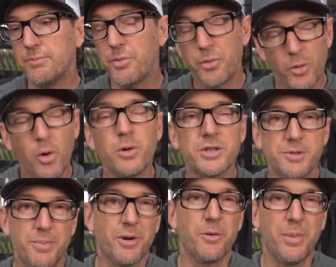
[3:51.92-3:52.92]
throw a
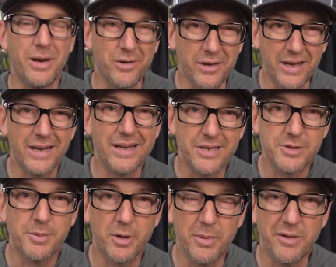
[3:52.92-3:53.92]
spinnerbait or get into
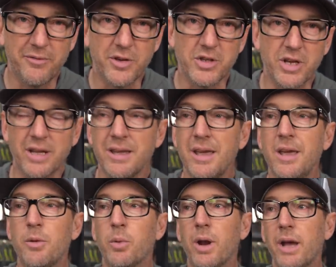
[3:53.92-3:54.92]
spinnerbait fishing,
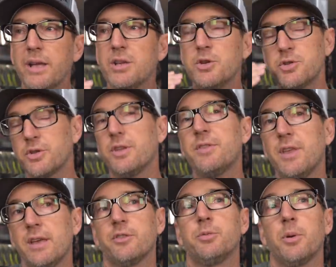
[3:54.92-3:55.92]
when I usually
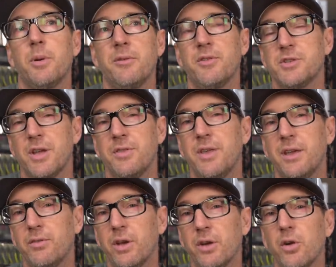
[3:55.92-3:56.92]
think of spinnerbait fishing, I think
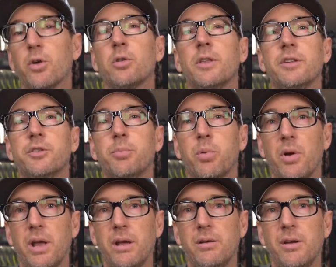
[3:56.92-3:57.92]
of like early
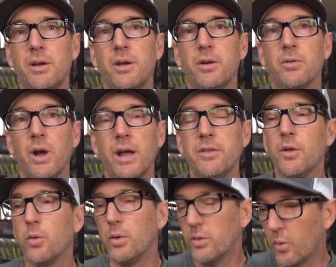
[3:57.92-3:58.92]
spring, right?
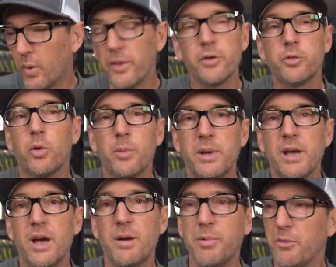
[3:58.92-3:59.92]
The, the weather's warming
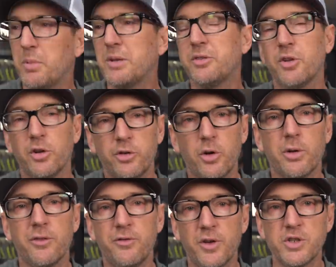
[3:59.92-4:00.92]
up, everybody starts
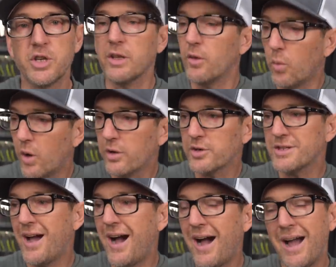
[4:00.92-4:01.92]
going fishing, the water's
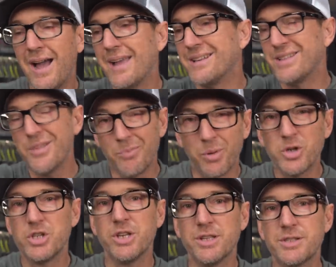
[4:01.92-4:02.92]
high, it's in the
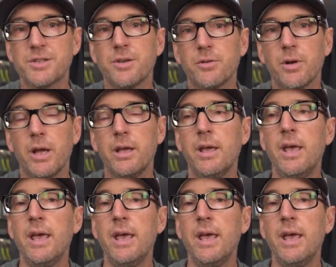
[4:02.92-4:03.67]
bushes, right?